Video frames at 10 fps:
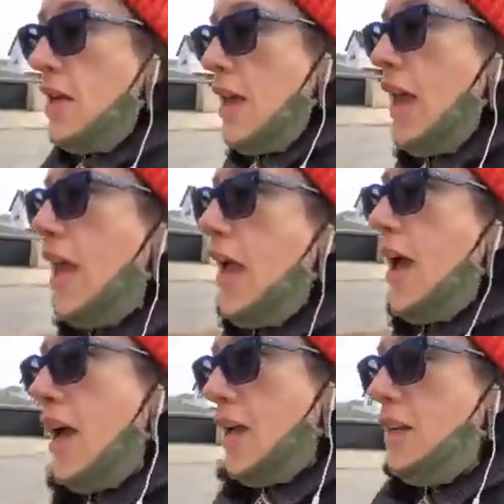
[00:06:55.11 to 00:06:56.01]
I was so
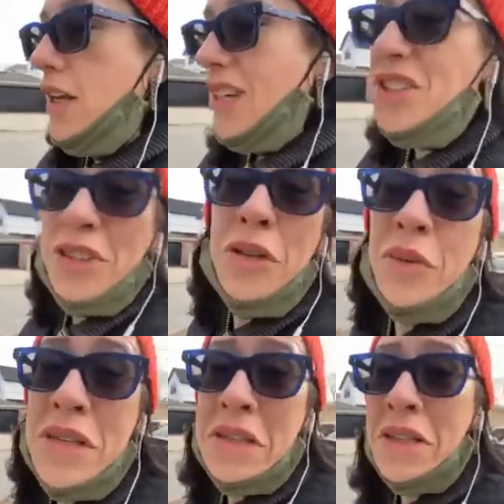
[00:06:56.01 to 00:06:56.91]
sad to
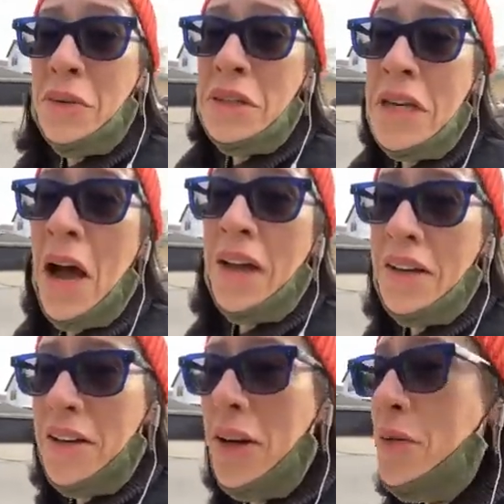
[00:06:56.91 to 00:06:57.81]
hear that because
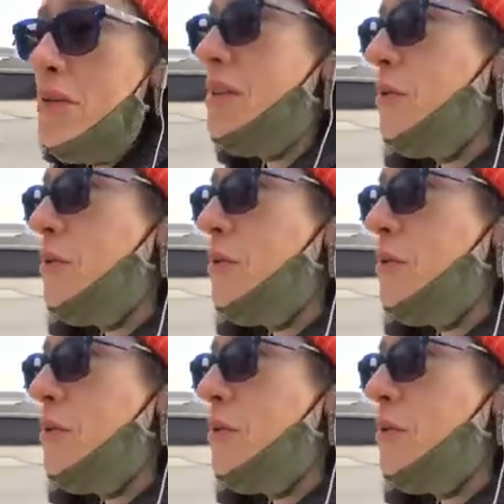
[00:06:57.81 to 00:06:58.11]
I love